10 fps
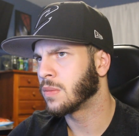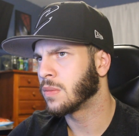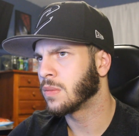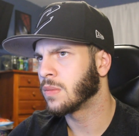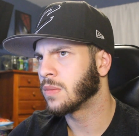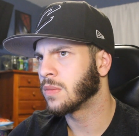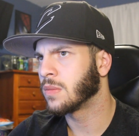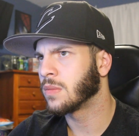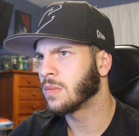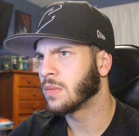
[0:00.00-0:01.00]

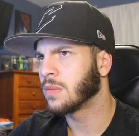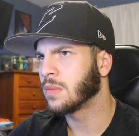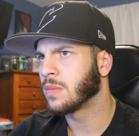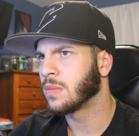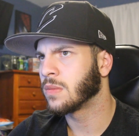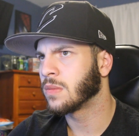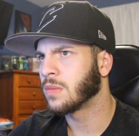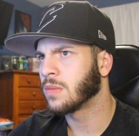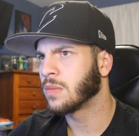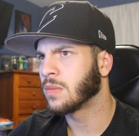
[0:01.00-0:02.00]

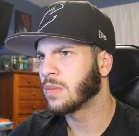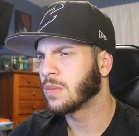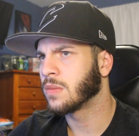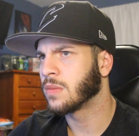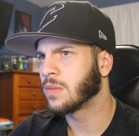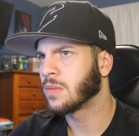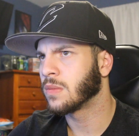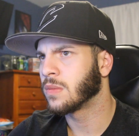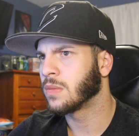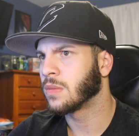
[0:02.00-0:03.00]

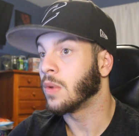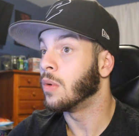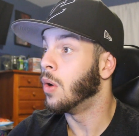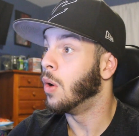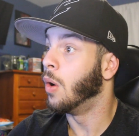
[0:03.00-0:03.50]
(silence)